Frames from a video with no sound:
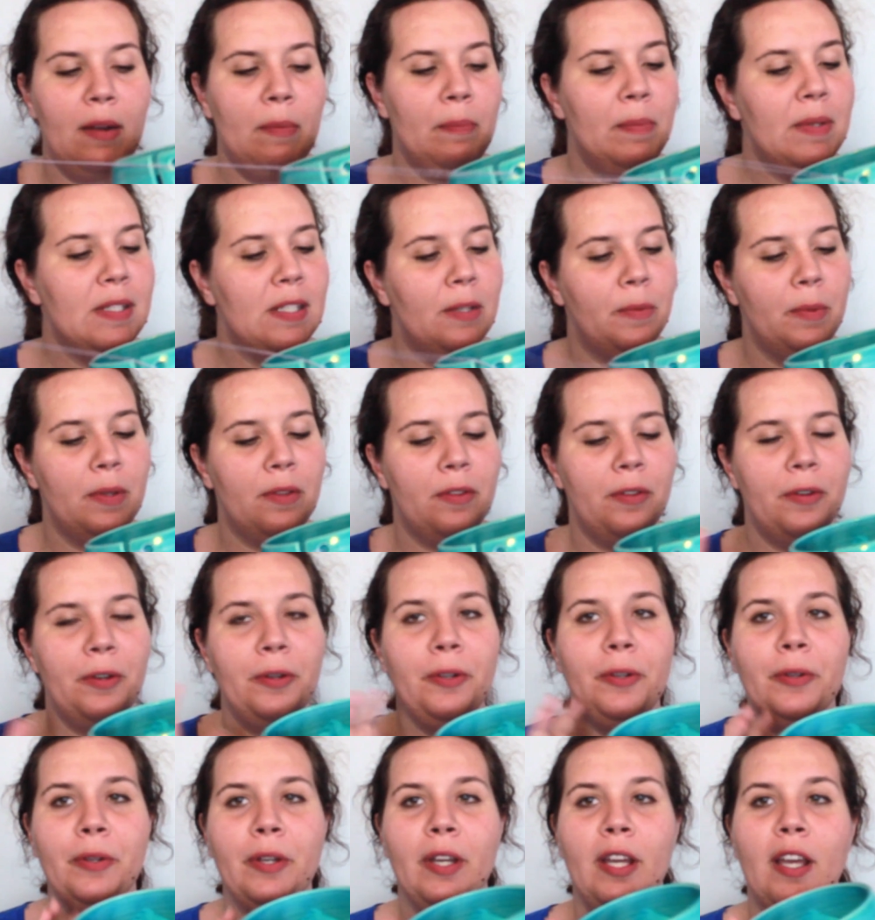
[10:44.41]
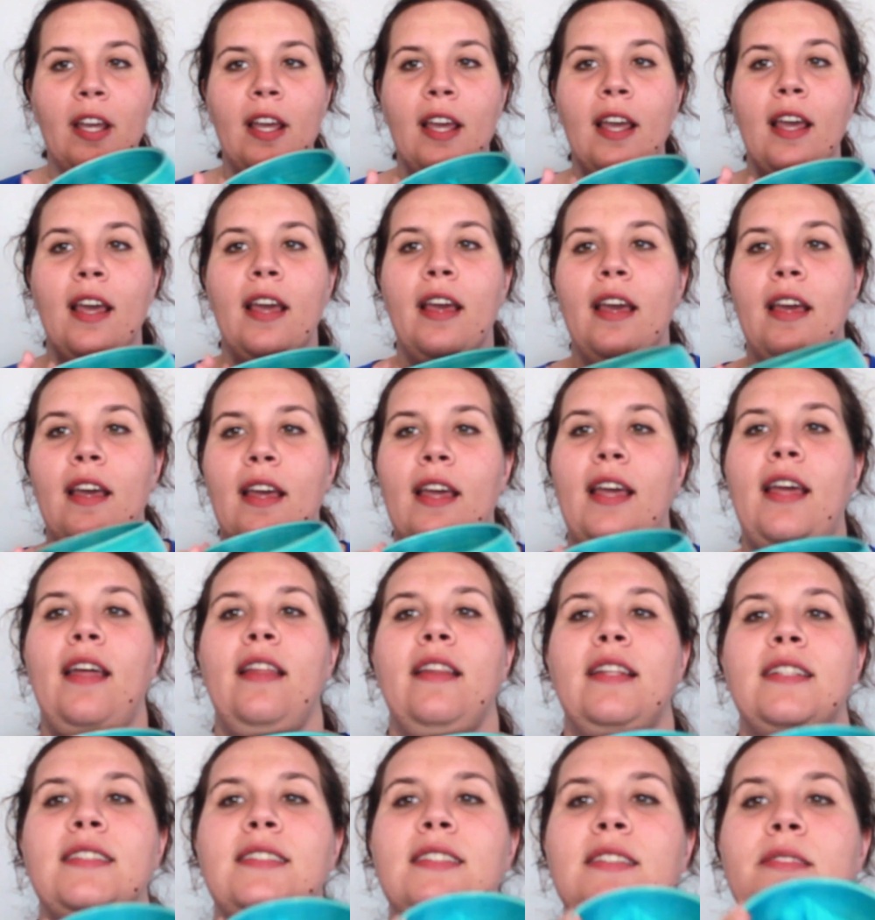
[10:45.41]
I'm busy with through.
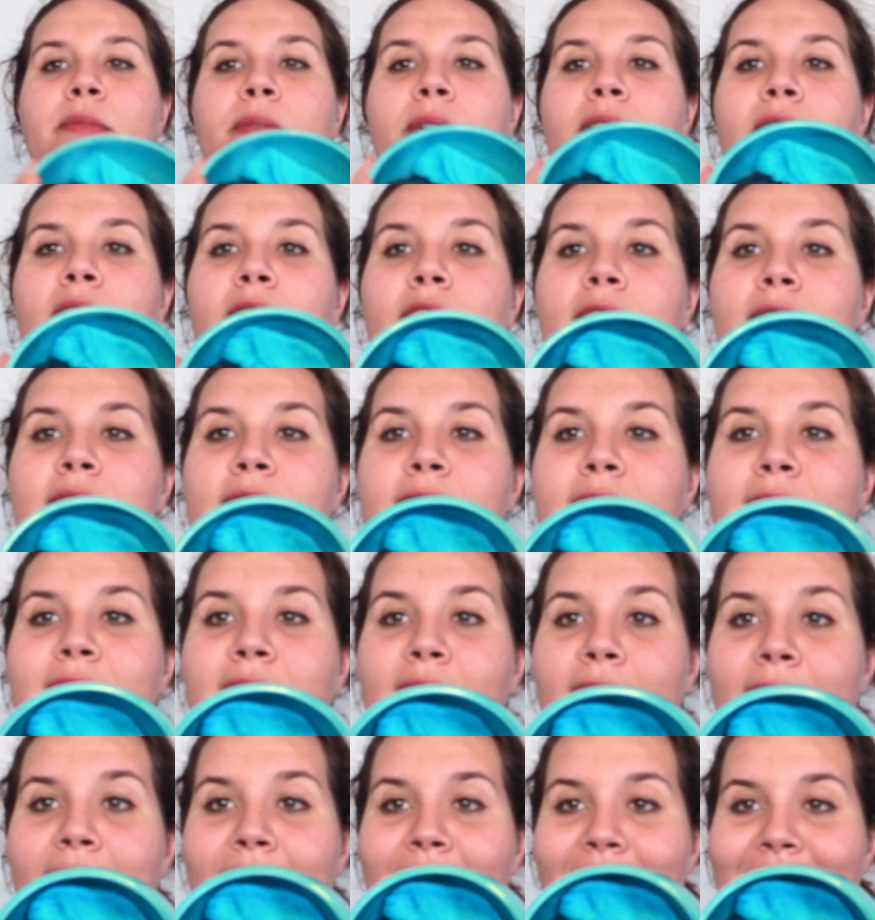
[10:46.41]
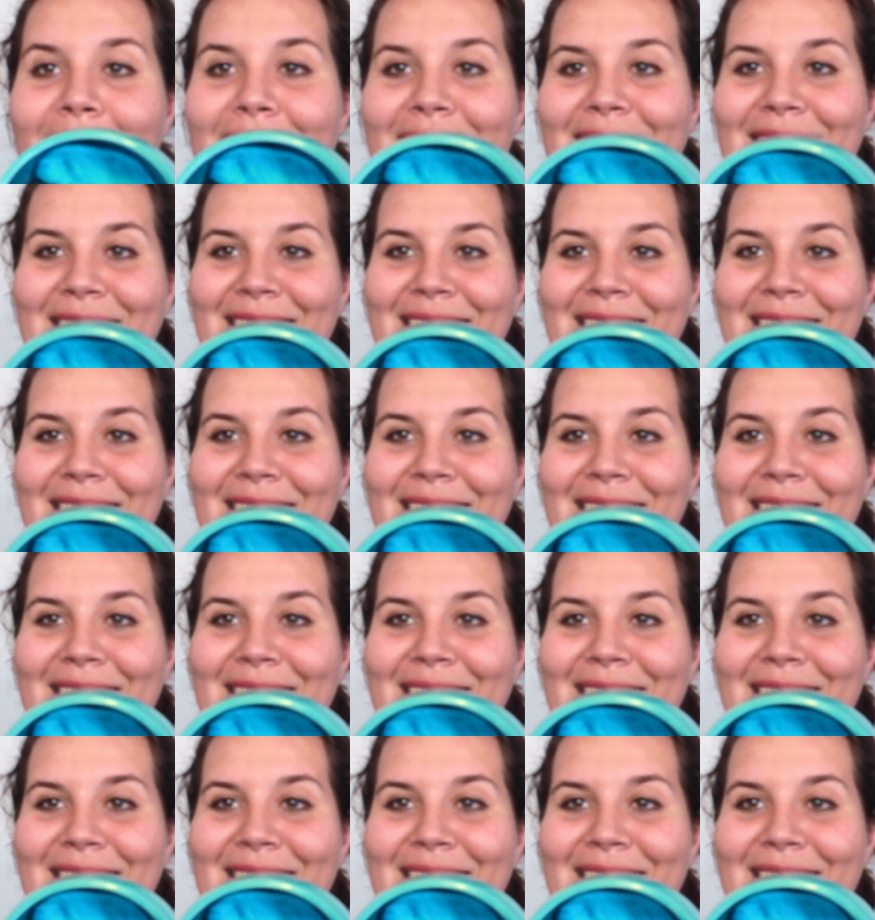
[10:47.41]
And this is what it looks inside.